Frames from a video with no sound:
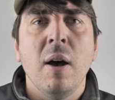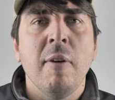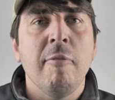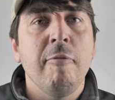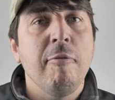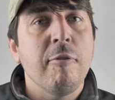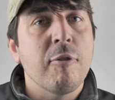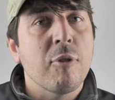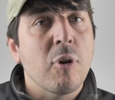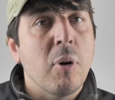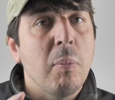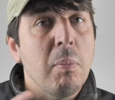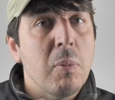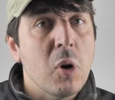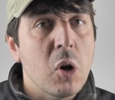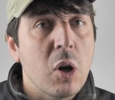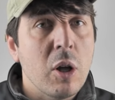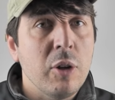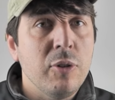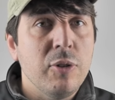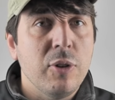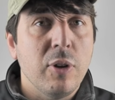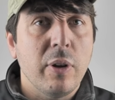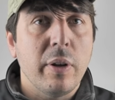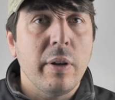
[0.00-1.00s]
from
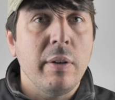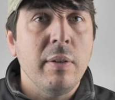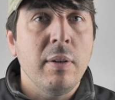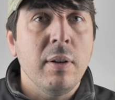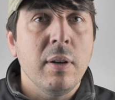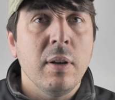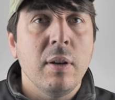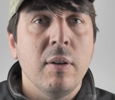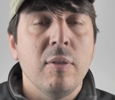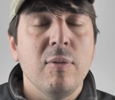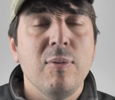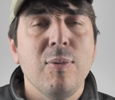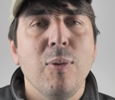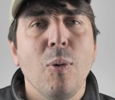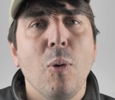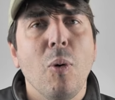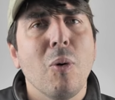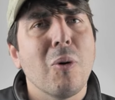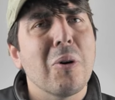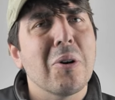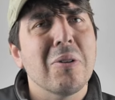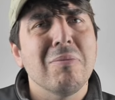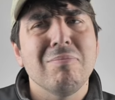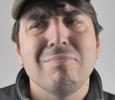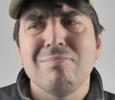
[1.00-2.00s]
London
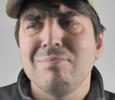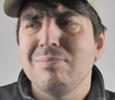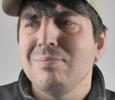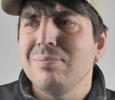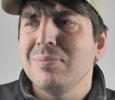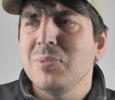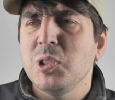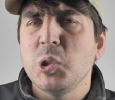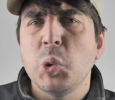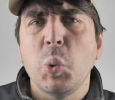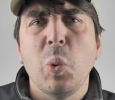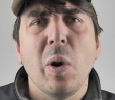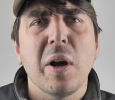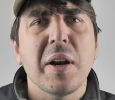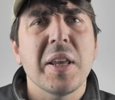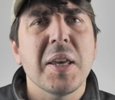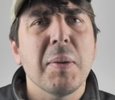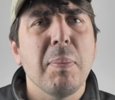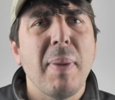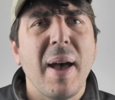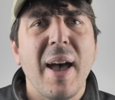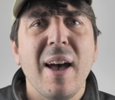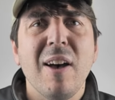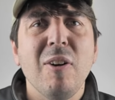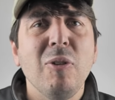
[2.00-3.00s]
for
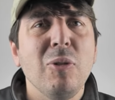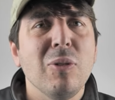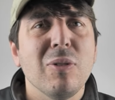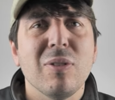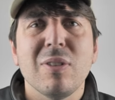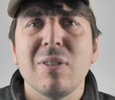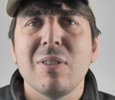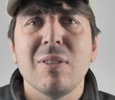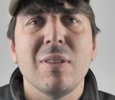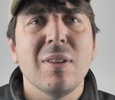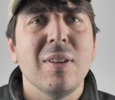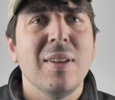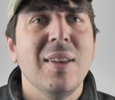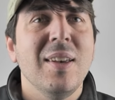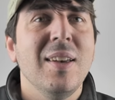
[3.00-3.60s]
£20,